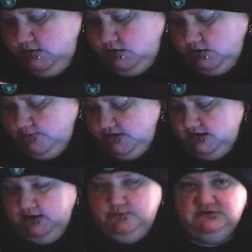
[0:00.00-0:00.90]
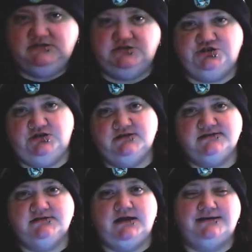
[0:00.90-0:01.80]
um, and he was such a
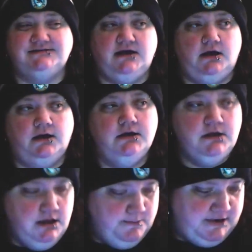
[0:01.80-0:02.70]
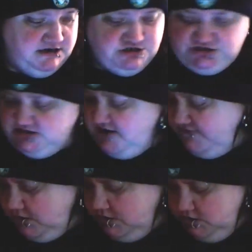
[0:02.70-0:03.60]
nice guy, but I just
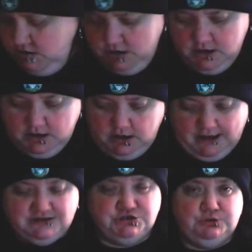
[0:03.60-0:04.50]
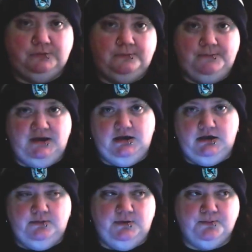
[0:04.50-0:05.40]
never got to meet
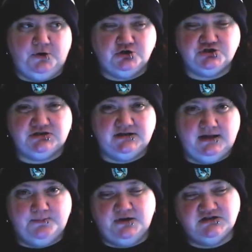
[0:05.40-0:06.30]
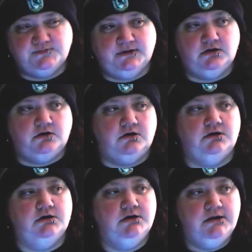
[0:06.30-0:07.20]
him in person, and that breaks my heart.
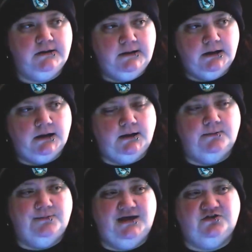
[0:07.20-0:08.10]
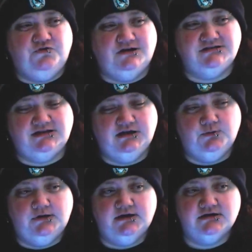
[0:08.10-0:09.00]
Um, as far as
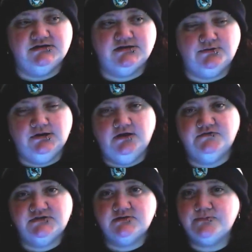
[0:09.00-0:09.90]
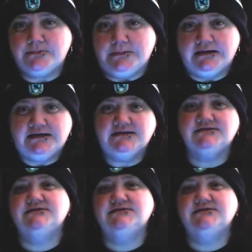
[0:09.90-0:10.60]
anyone else I would love to meet,